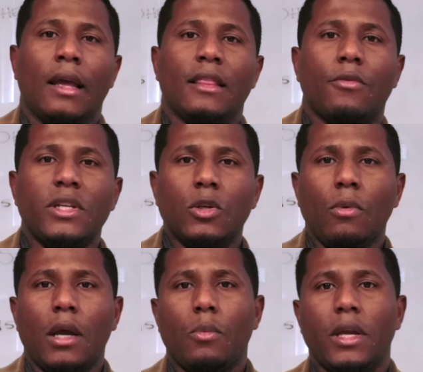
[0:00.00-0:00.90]
The reason
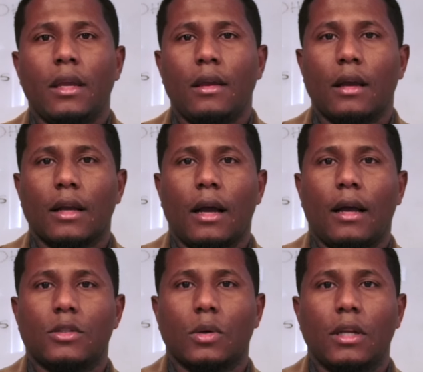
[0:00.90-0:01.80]
why we
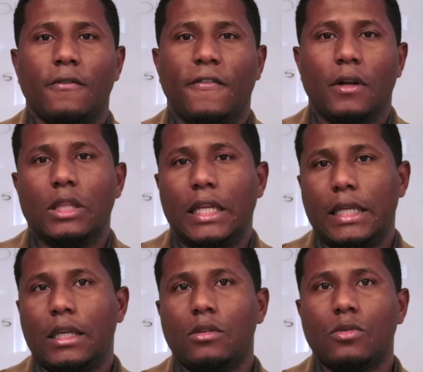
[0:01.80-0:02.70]
actually felt the
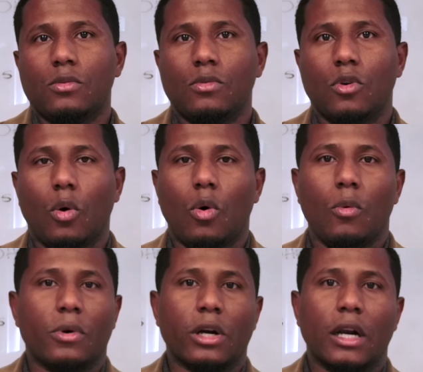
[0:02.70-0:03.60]
need to go
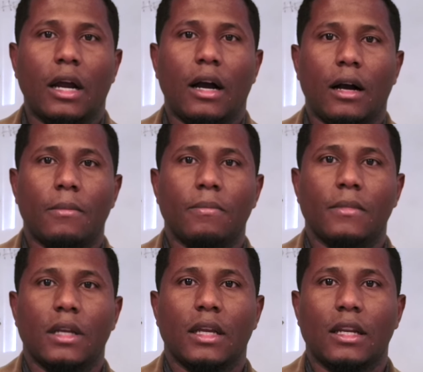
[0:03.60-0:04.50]
over
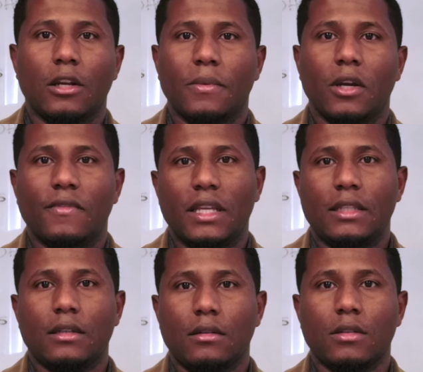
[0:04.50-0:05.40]
in a little bit of
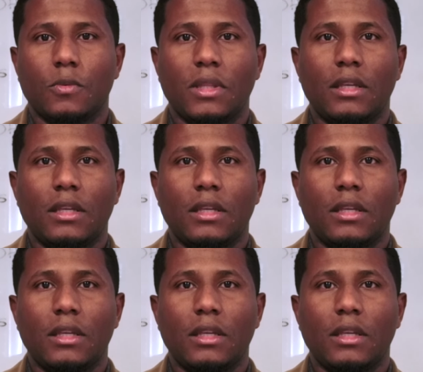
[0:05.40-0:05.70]
details with